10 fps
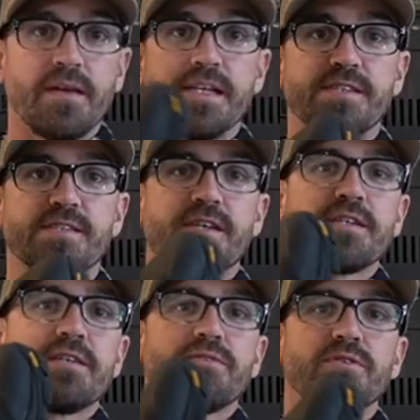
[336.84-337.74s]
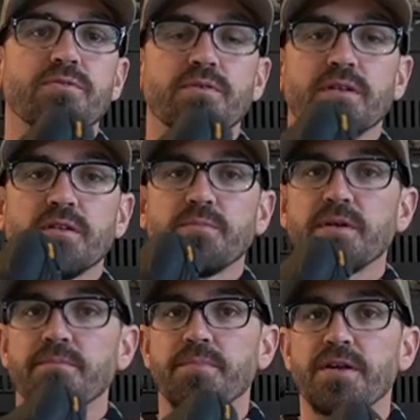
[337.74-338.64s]
It's designed to give you a little
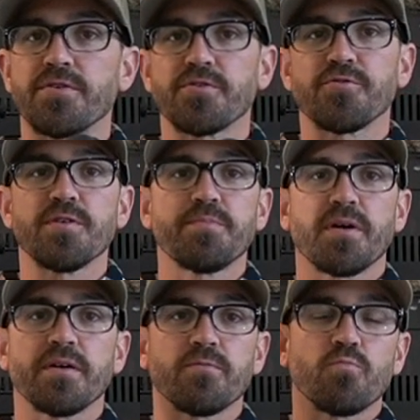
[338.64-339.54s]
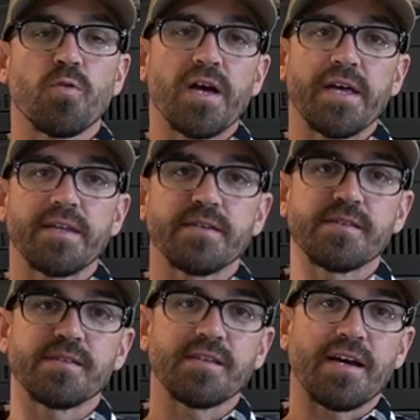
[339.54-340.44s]
bit better grip on wet,
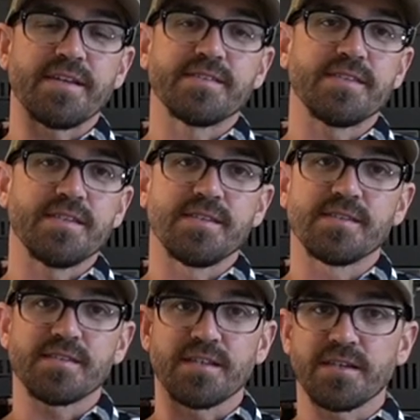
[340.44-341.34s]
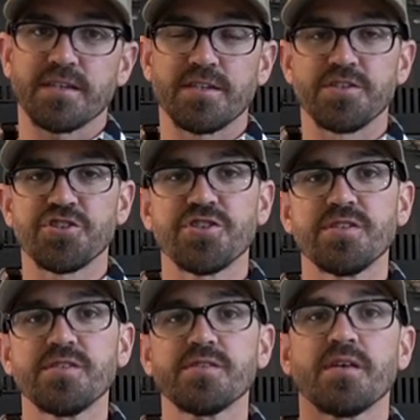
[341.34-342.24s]
icy, slick
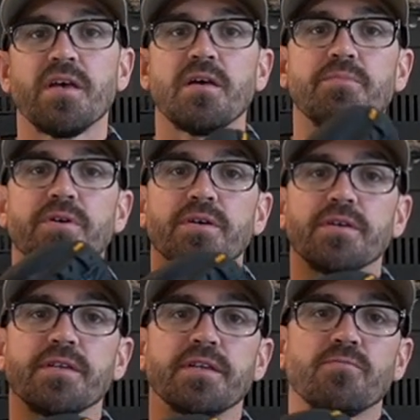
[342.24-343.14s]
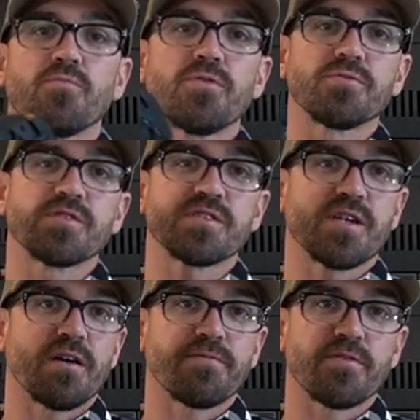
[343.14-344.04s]
conditions, but it won't
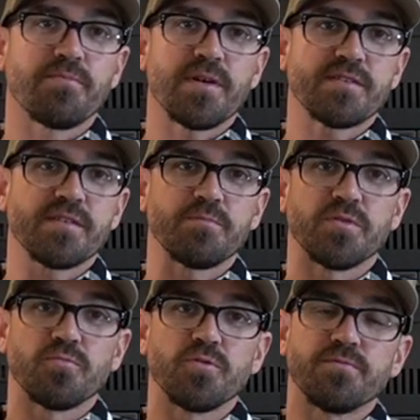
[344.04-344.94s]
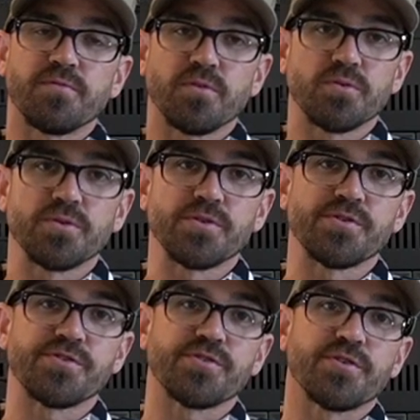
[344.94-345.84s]
scuff or mess up your wood
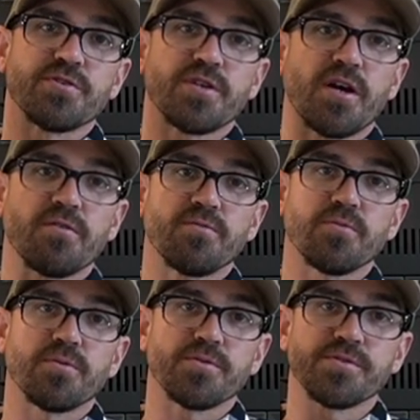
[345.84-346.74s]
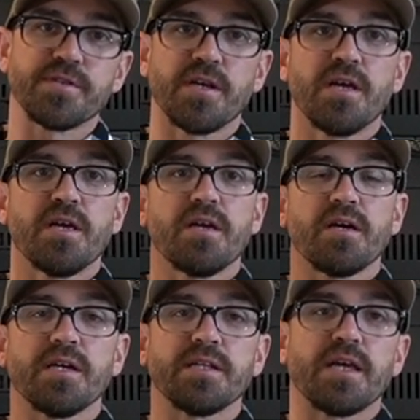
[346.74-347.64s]
floors or your tile floors
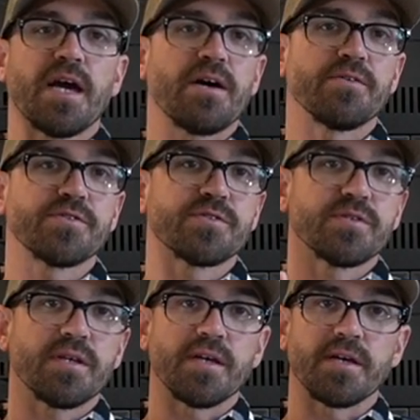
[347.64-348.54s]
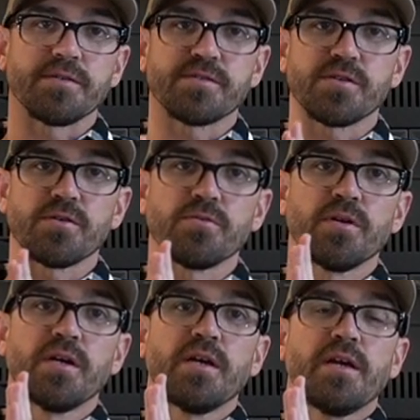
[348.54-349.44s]
in the house. So
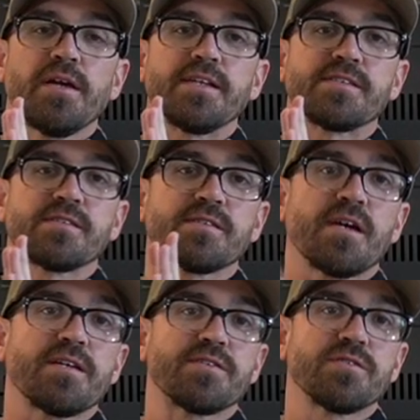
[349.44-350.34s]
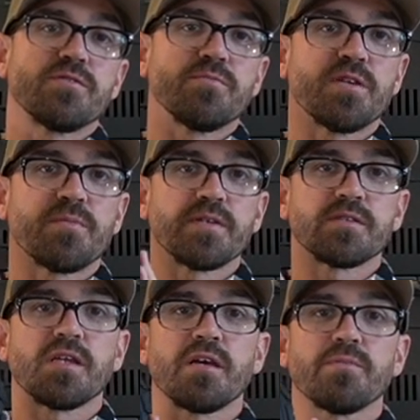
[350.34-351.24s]
it's designed to
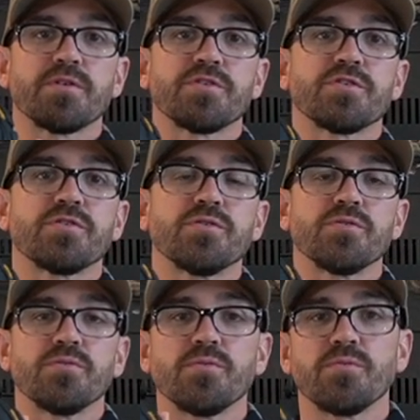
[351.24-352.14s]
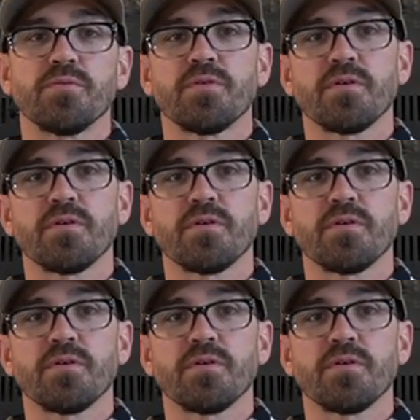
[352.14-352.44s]
minimize damage to